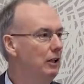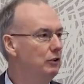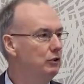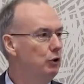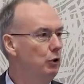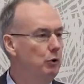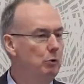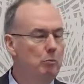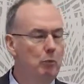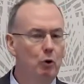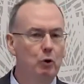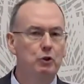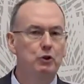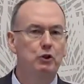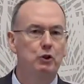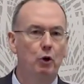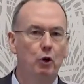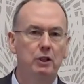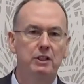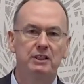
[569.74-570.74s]
So the more
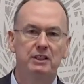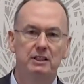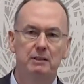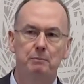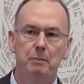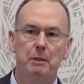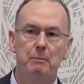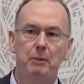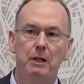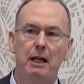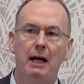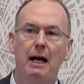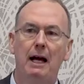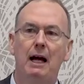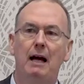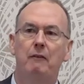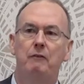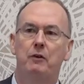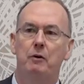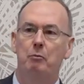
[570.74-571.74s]
choices people
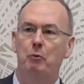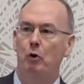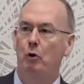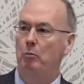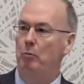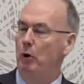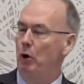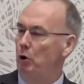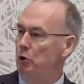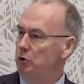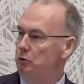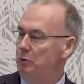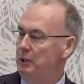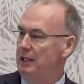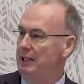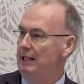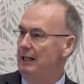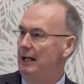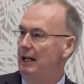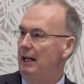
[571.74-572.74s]
have, the more modes
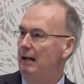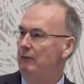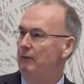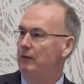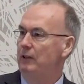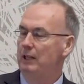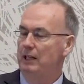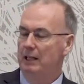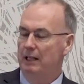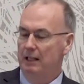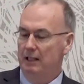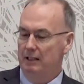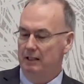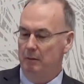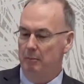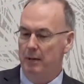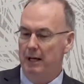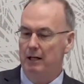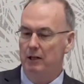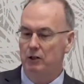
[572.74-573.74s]
we can have,
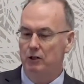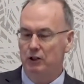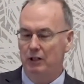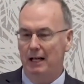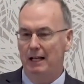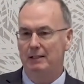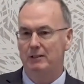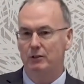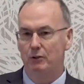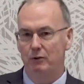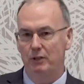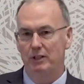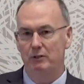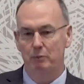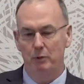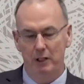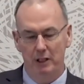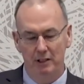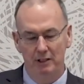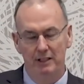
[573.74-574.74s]
the better chance there
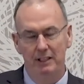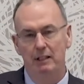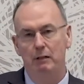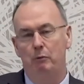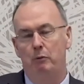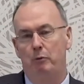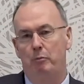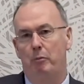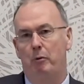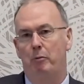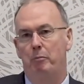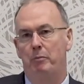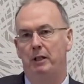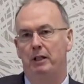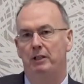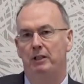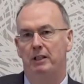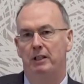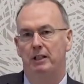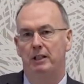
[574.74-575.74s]
is we can deal with
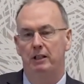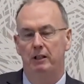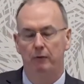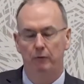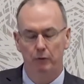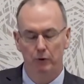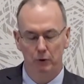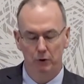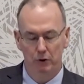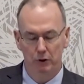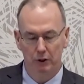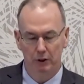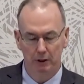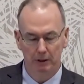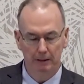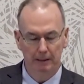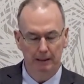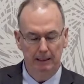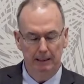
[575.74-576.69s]
mobility in the future.